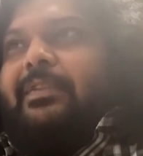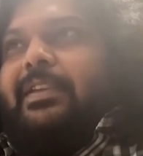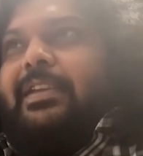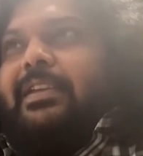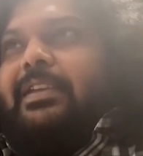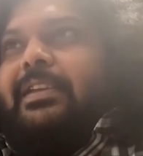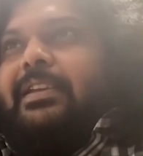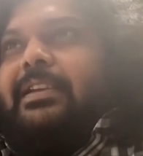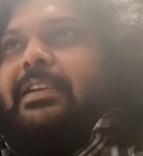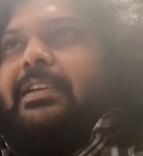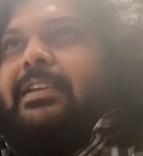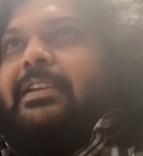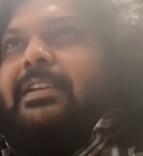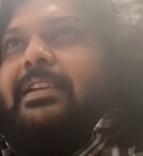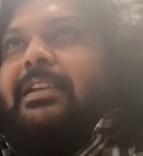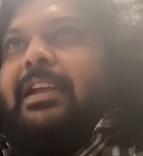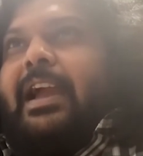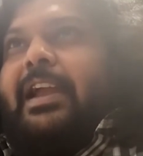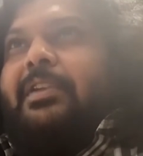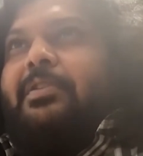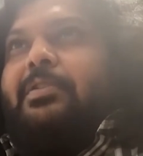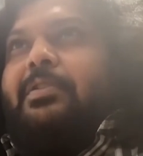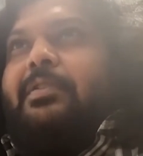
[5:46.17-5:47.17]
we
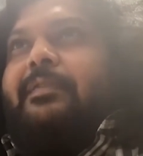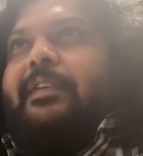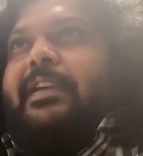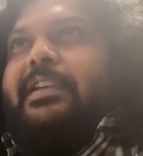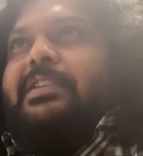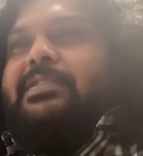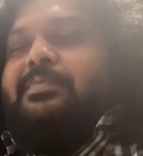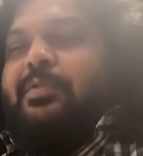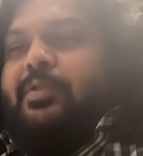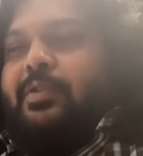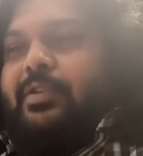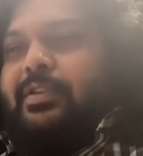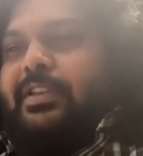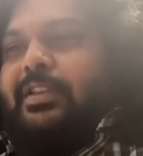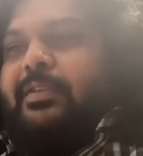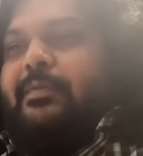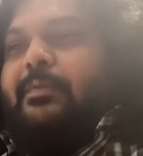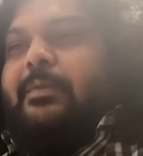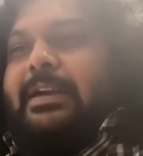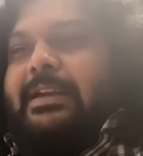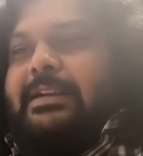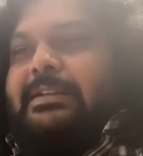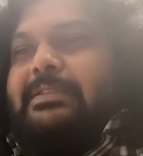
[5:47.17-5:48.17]
kind of explored
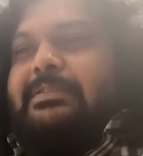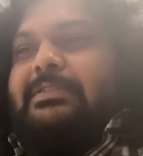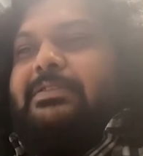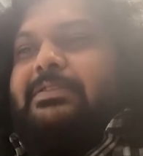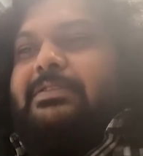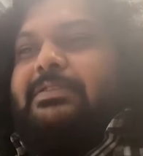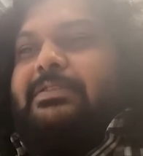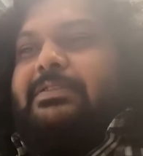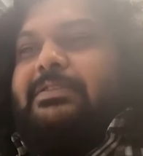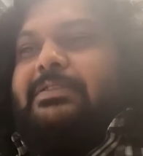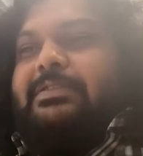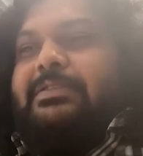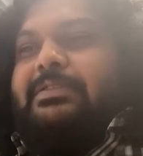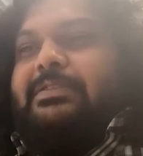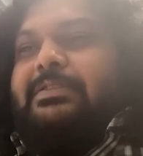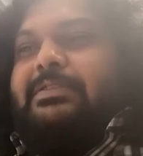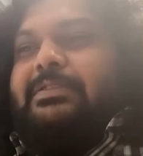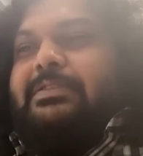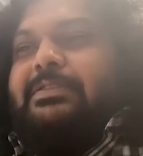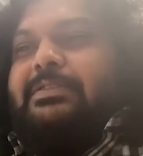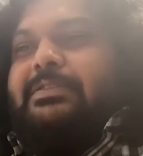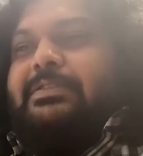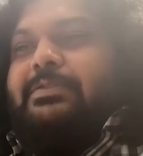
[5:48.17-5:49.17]
the worlds together,
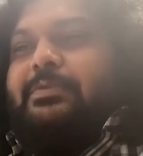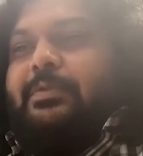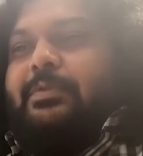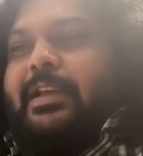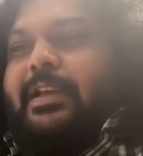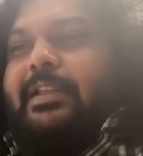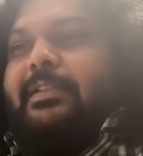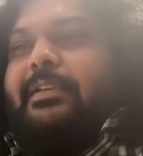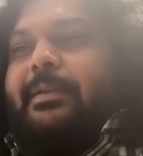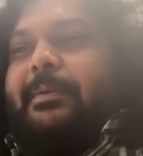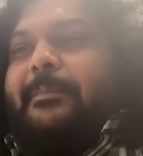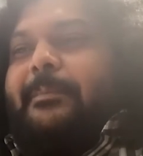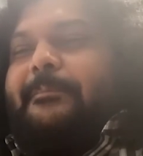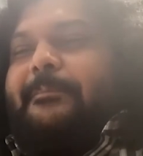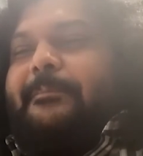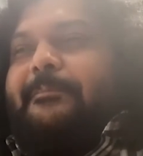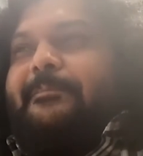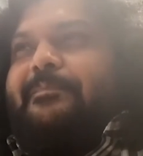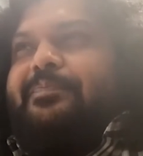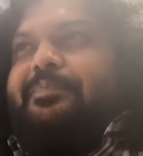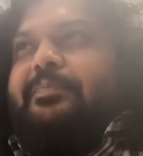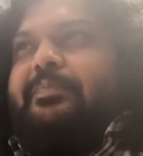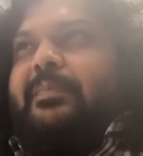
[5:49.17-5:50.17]

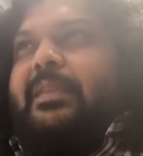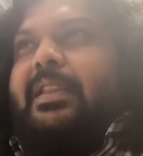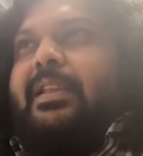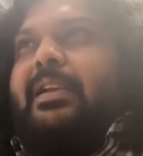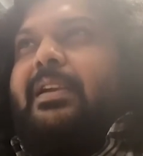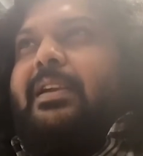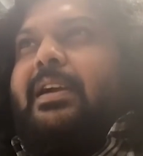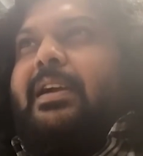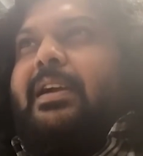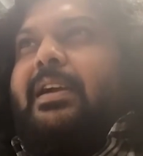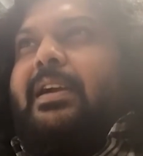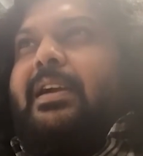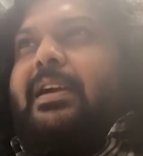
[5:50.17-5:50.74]
understood